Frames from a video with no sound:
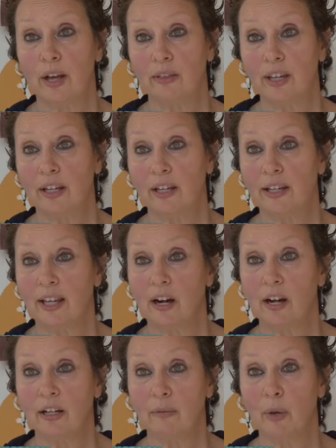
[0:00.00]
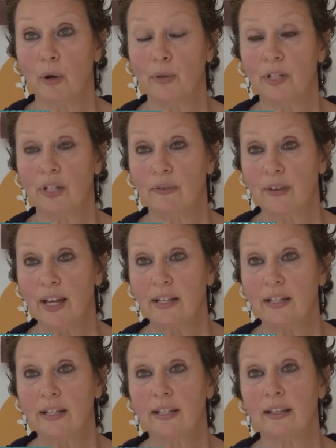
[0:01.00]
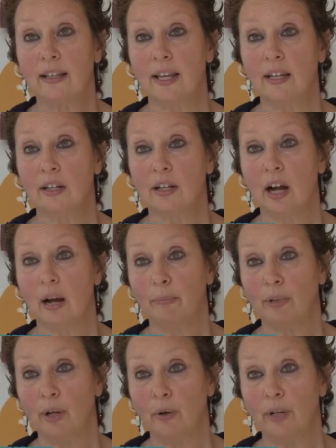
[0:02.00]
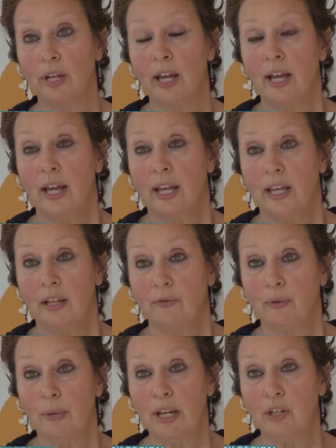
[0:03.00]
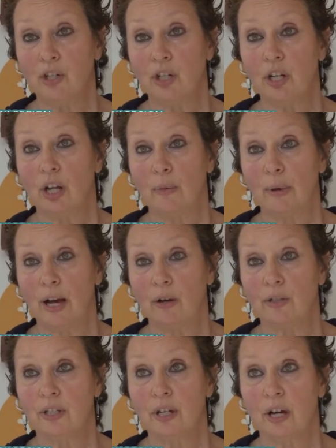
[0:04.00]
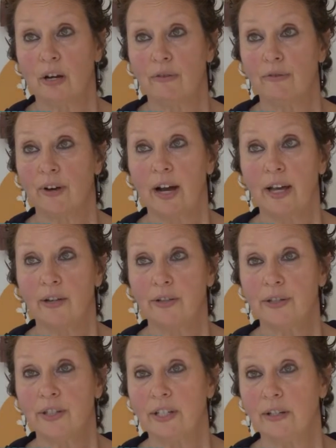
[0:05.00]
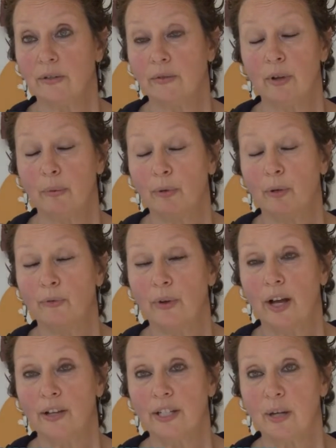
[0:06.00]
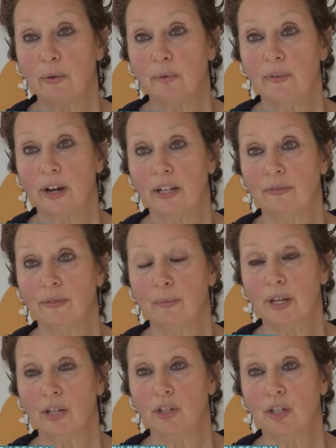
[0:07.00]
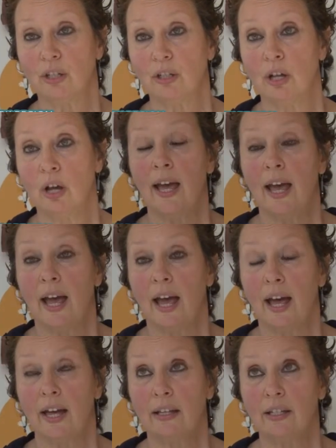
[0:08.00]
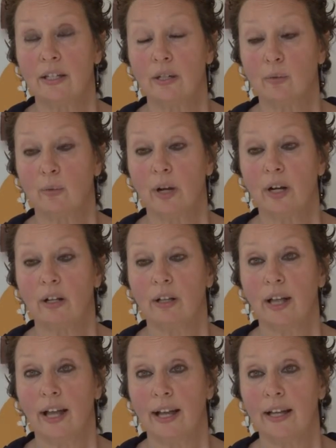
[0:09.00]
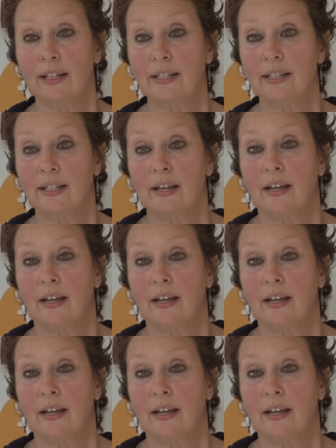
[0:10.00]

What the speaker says: that they could get on and post events. They could upload information about upload files that would provide information, as well as